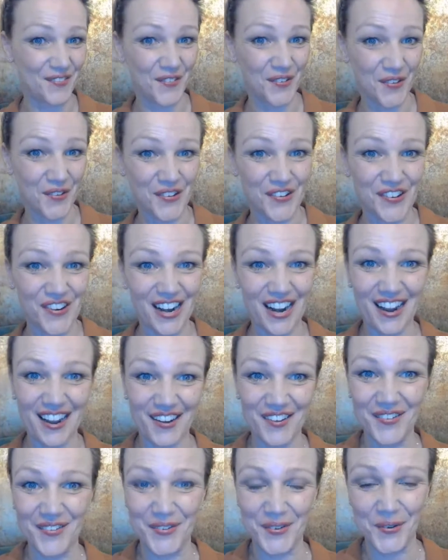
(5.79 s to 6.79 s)
for
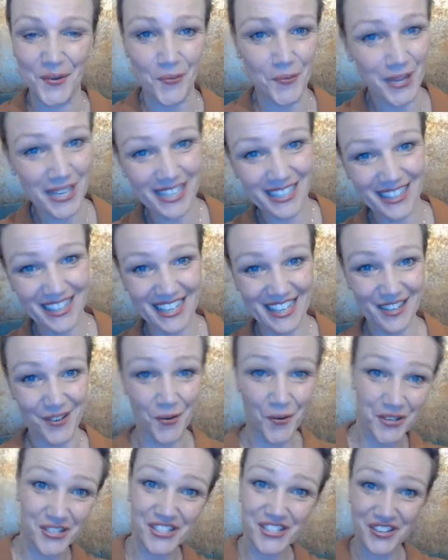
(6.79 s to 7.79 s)
our weekly
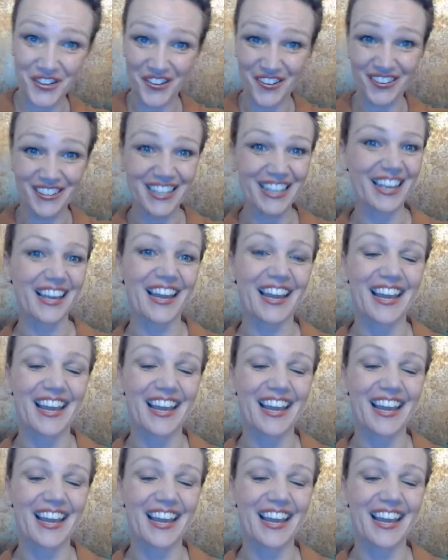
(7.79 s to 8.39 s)
horse talk.